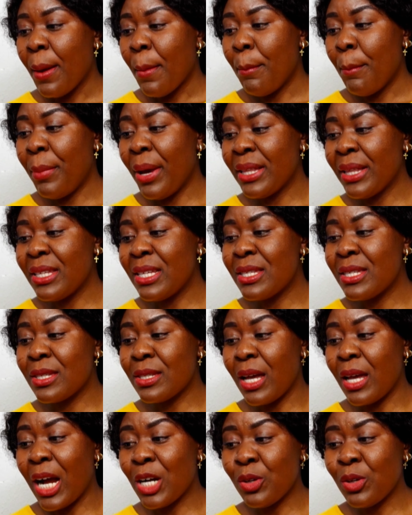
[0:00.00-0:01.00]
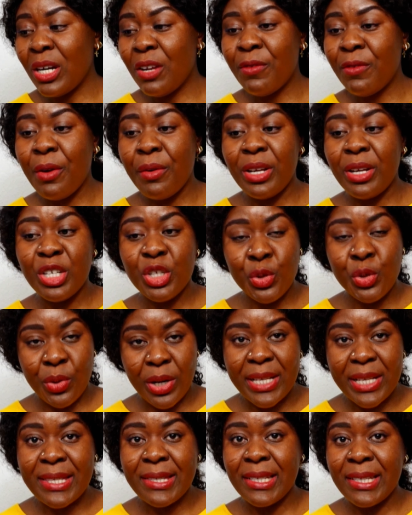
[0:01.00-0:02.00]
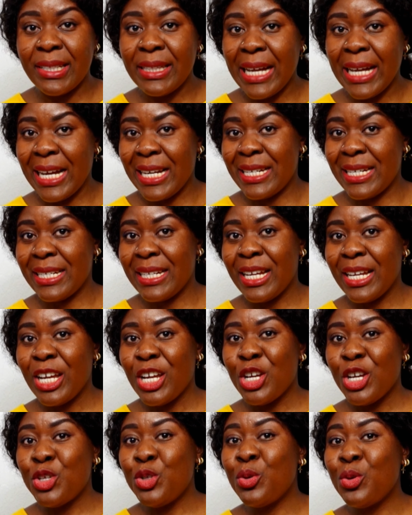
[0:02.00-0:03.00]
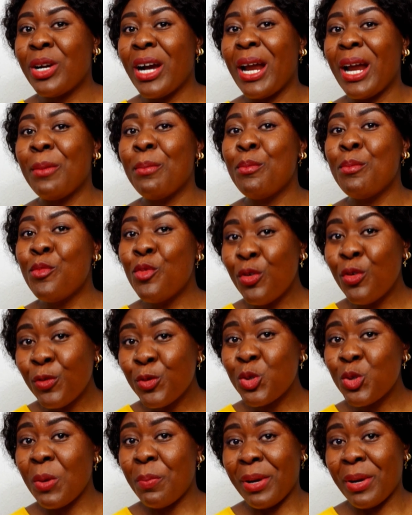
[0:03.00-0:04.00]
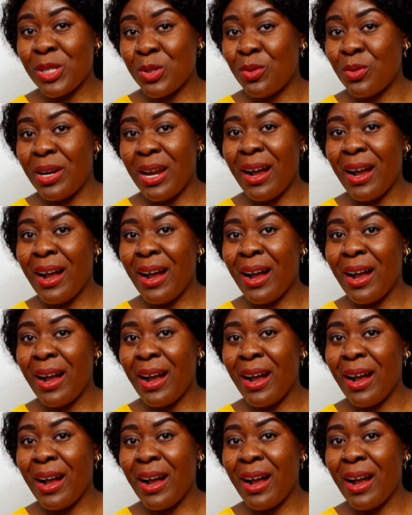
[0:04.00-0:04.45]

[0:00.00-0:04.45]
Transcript: But it's actually very interesting that you can move to a particular